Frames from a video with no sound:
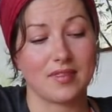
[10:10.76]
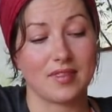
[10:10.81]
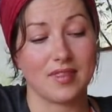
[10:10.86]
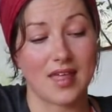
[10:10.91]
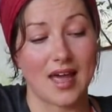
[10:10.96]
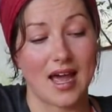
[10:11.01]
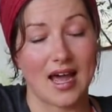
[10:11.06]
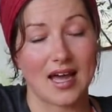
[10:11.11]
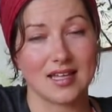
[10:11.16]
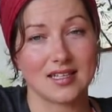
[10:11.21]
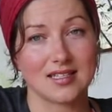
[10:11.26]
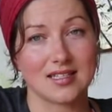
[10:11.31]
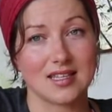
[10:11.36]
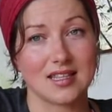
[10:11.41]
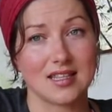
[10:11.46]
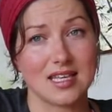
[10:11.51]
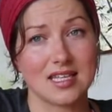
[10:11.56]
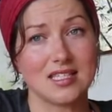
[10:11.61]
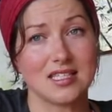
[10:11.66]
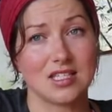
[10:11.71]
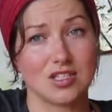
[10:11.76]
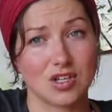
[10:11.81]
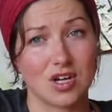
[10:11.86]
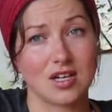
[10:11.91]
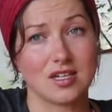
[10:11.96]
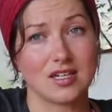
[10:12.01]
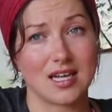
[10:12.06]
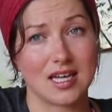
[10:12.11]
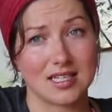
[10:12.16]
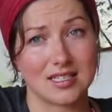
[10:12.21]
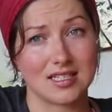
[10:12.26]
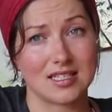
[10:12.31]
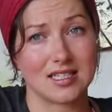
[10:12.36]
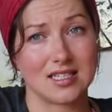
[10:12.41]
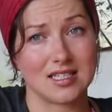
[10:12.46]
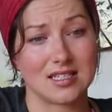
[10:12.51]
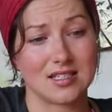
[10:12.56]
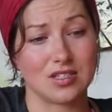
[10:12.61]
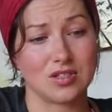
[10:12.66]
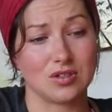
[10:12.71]
that this is not
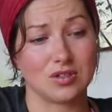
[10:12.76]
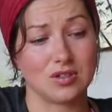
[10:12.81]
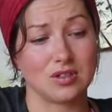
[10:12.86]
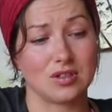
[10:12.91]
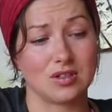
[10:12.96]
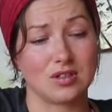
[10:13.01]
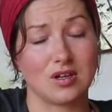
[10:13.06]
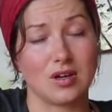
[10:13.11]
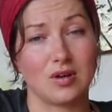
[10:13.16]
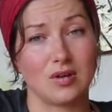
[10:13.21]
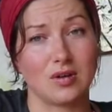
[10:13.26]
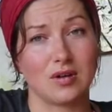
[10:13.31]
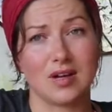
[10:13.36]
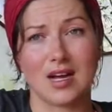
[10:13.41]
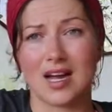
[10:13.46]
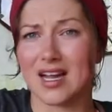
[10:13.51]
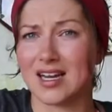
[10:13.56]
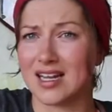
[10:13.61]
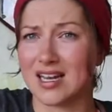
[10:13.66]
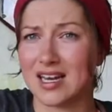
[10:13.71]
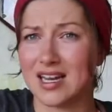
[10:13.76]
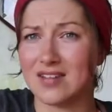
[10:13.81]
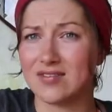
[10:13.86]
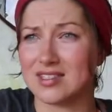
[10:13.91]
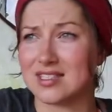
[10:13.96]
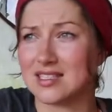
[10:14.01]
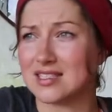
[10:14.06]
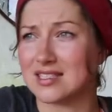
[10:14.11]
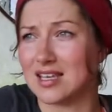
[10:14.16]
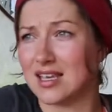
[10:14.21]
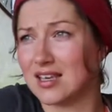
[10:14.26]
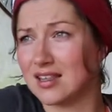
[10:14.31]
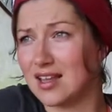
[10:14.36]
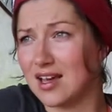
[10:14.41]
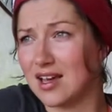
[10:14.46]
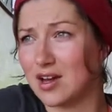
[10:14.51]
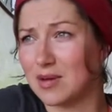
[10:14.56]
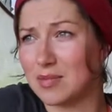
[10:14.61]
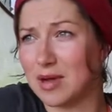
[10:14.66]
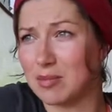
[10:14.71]
Nestle's can I even say
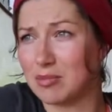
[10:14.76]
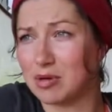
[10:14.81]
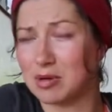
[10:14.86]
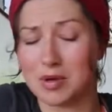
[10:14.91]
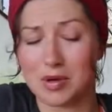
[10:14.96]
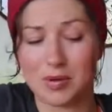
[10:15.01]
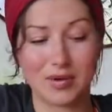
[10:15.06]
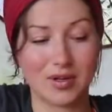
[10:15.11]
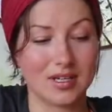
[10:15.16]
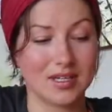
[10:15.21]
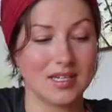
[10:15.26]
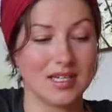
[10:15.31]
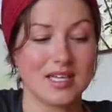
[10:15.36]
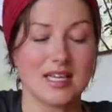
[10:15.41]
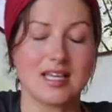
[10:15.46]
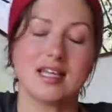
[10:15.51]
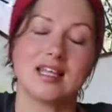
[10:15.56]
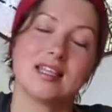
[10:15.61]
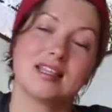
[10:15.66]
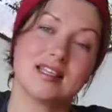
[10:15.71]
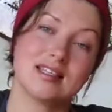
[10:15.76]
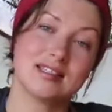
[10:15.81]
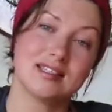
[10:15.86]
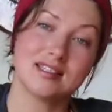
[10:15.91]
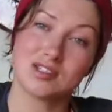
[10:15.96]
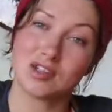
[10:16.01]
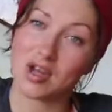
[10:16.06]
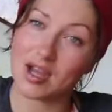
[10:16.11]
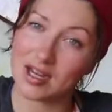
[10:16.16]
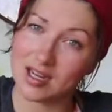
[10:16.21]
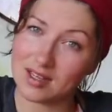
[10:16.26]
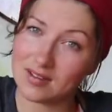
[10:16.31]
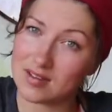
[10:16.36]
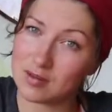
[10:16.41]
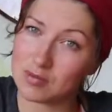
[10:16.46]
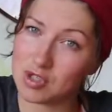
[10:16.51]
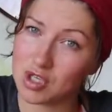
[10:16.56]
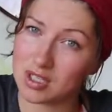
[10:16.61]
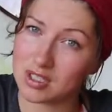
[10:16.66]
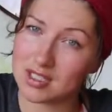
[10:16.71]
that? Am I promoting? This is not any of
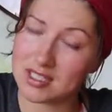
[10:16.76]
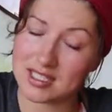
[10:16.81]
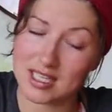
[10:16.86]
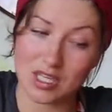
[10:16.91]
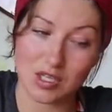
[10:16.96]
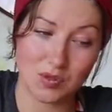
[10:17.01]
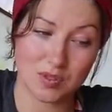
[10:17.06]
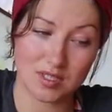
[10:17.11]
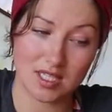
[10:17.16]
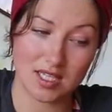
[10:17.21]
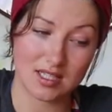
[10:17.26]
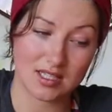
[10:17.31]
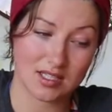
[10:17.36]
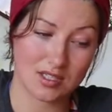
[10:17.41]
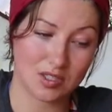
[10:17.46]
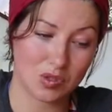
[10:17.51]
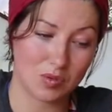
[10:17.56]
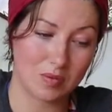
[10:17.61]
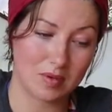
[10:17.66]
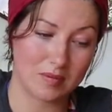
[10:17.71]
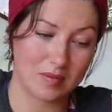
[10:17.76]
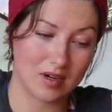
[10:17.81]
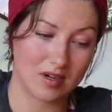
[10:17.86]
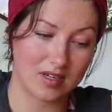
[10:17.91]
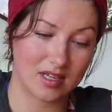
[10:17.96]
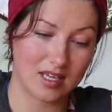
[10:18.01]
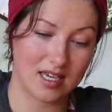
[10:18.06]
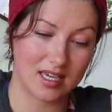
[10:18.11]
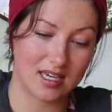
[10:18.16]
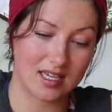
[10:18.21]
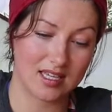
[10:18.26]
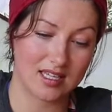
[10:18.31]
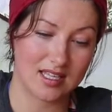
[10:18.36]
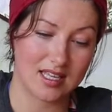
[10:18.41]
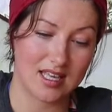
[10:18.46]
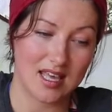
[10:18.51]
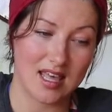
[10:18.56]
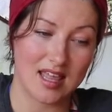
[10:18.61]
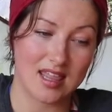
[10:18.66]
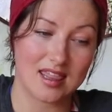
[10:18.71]
them chocolates that you see in the supermarket.
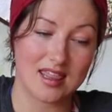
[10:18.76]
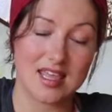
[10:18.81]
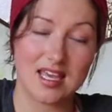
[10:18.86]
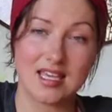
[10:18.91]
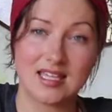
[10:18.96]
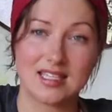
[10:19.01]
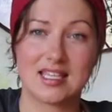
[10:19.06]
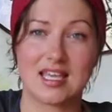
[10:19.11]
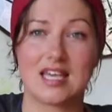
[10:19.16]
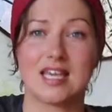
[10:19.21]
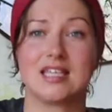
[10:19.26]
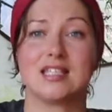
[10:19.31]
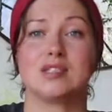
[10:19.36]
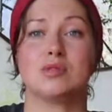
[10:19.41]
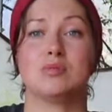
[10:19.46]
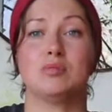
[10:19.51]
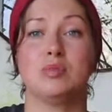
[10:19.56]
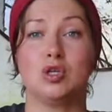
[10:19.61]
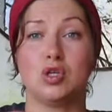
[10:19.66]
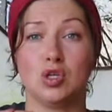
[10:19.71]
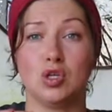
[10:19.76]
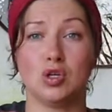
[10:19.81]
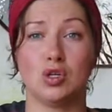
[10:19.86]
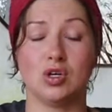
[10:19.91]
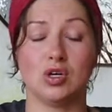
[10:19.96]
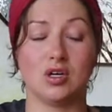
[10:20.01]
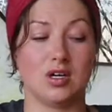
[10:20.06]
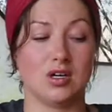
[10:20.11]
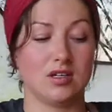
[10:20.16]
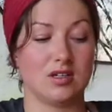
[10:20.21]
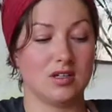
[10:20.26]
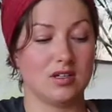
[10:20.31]
This is pure.